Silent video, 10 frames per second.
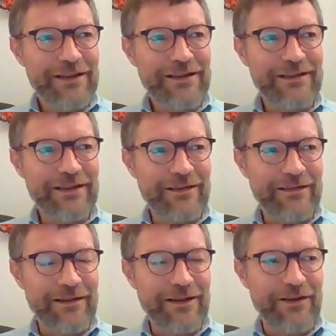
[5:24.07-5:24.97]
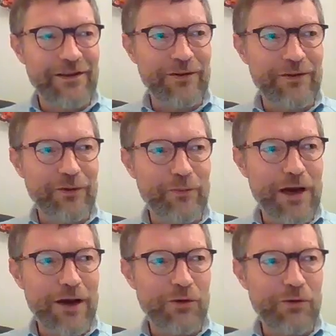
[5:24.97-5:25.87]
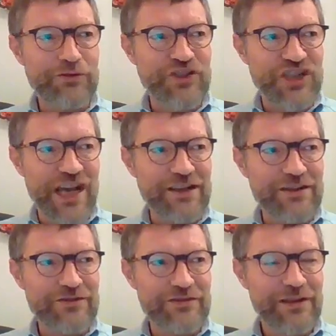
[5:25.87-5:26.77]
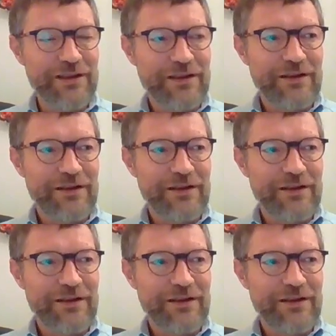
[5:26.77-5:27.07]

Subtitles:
it has somehow changed